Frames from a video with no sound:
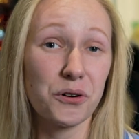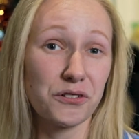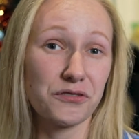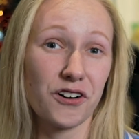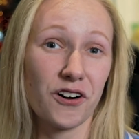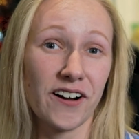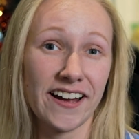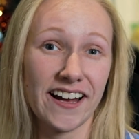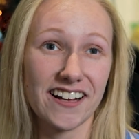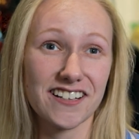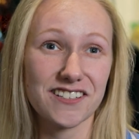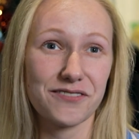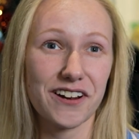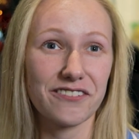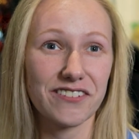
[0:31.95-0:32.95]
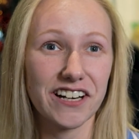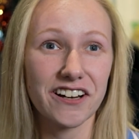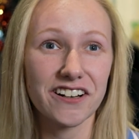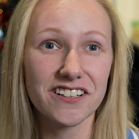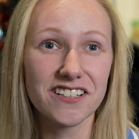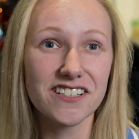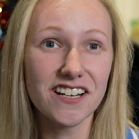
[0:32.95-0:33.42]
qualify as a veterinary
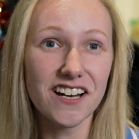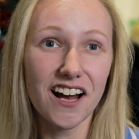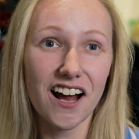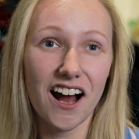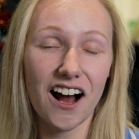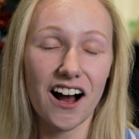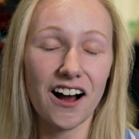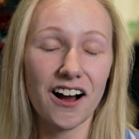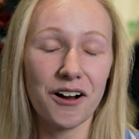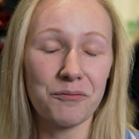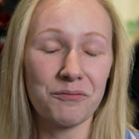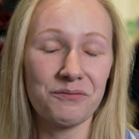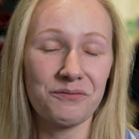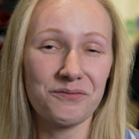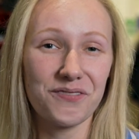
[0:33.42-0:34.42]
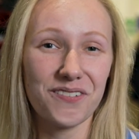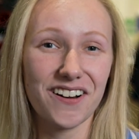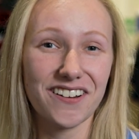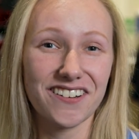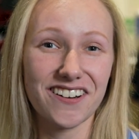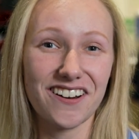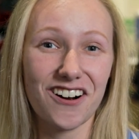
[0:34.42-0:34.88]
nurse
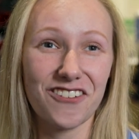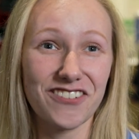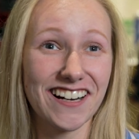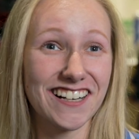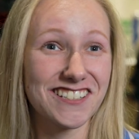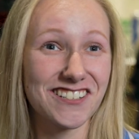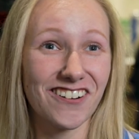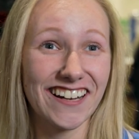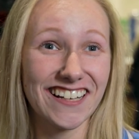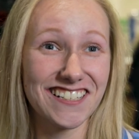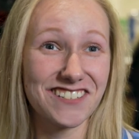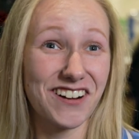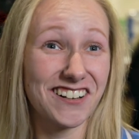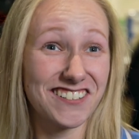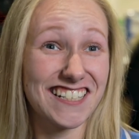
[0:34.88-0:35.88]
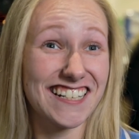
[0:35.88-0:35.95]
and I'm really excited about